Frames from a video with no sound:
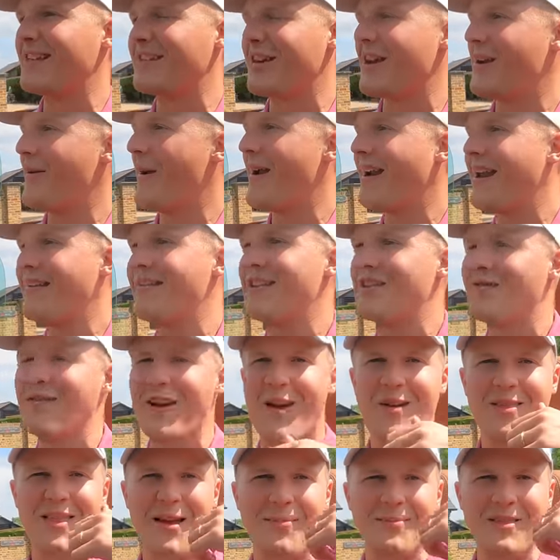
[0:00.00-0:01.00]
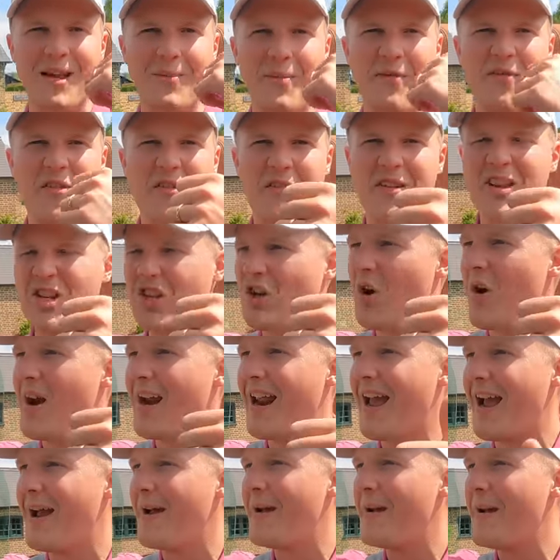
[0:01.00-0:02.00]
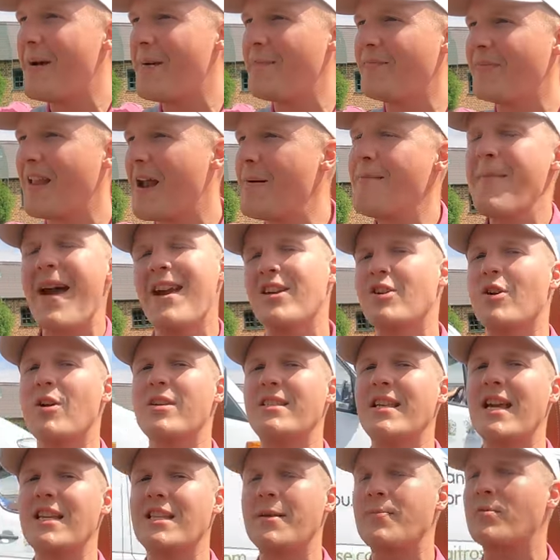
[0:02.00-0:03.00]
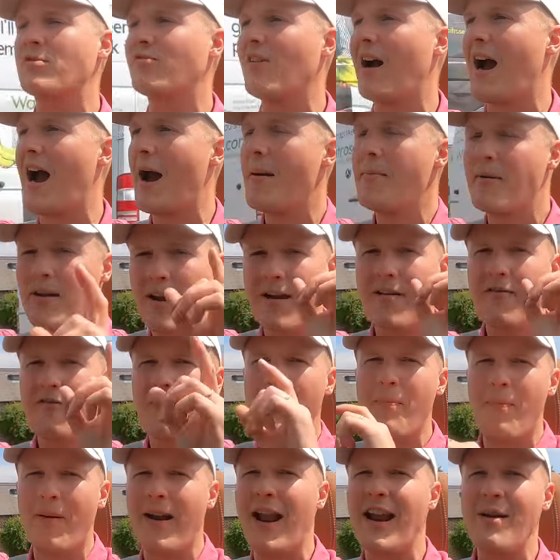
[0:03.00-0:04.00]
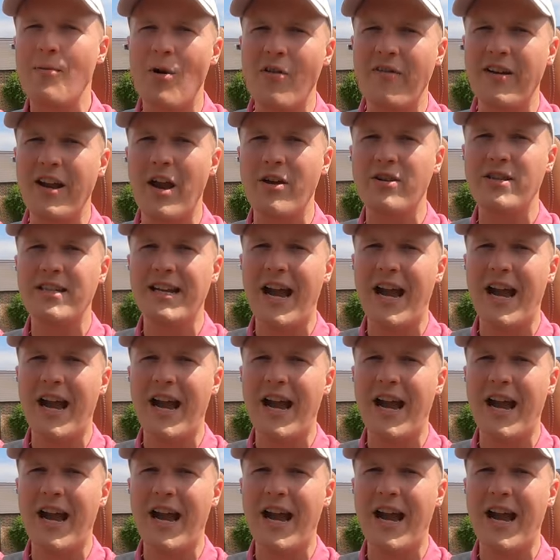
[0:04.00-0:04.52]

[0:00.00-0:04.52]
So anyway, give this video a thumbs up if you've enjoyed it, and make sure you stay subscribed for plenty more videos to